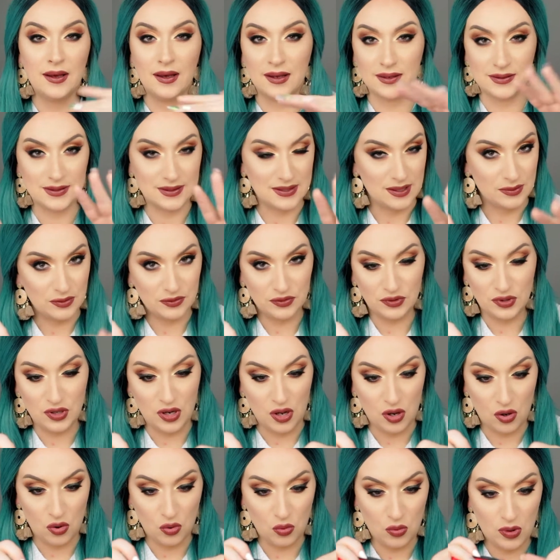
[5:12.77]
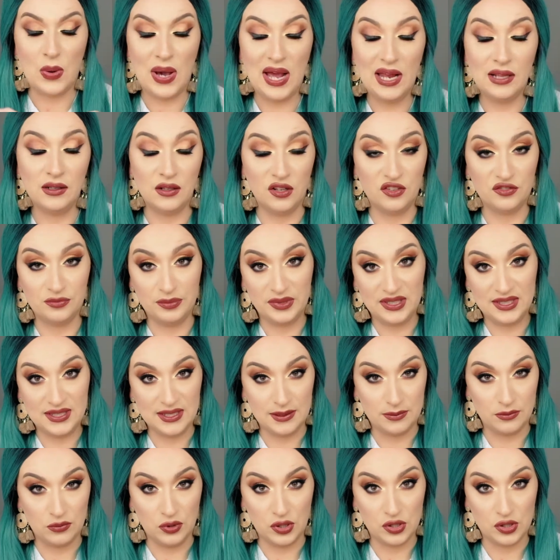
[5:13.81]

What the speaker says: as some of you know, I love me some